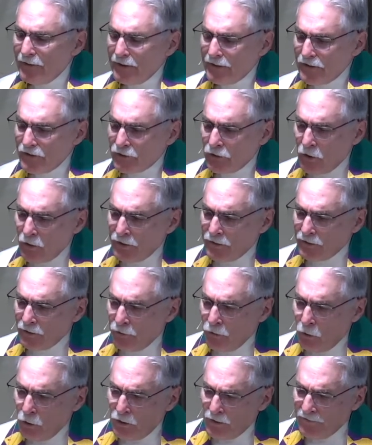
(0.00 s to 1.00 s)
and he's talking to
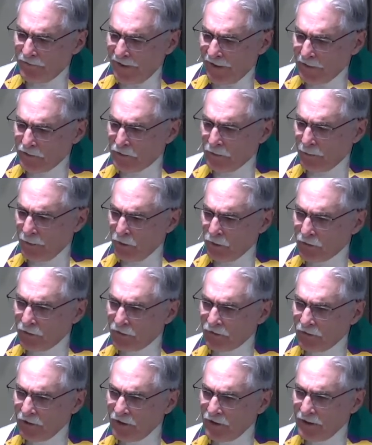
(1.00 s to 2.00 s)
Lauren van der
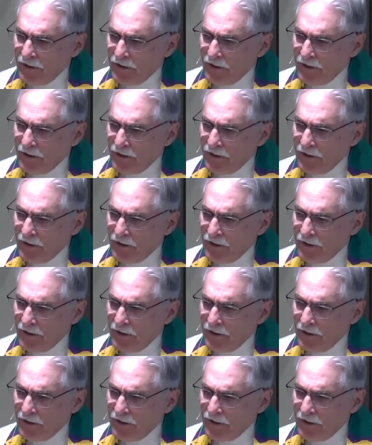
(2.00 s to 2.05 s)
Post.